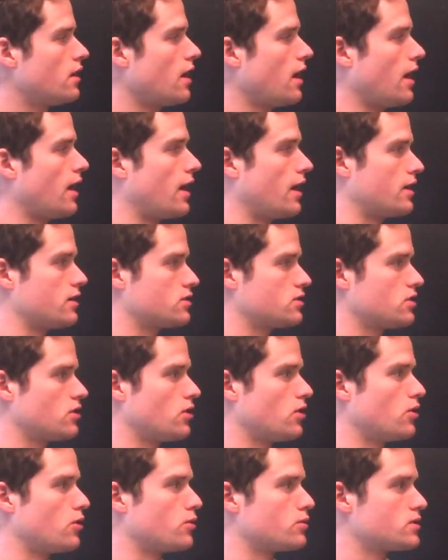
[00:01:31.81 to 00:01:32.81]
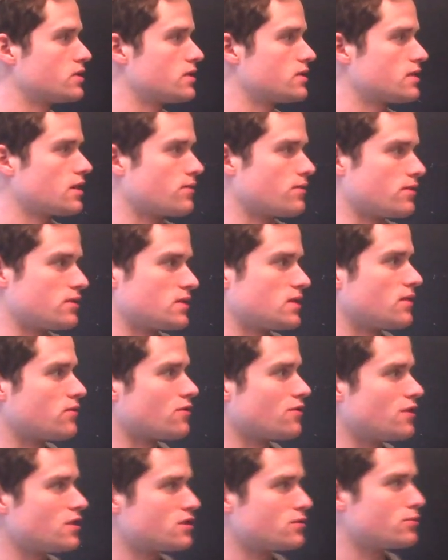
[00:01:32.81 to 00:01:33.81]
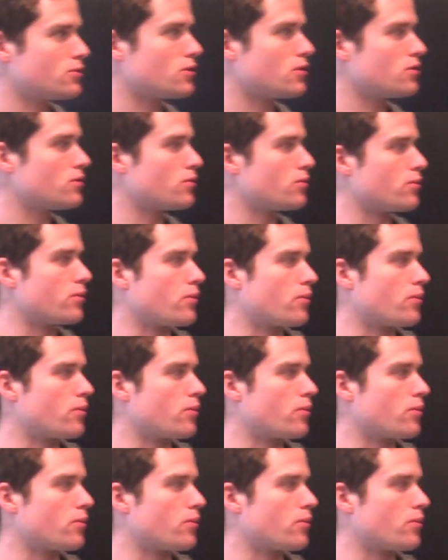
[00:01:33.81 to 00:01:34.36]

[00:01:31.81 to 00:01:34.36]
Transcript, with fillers: Uh, so since f is differentiable,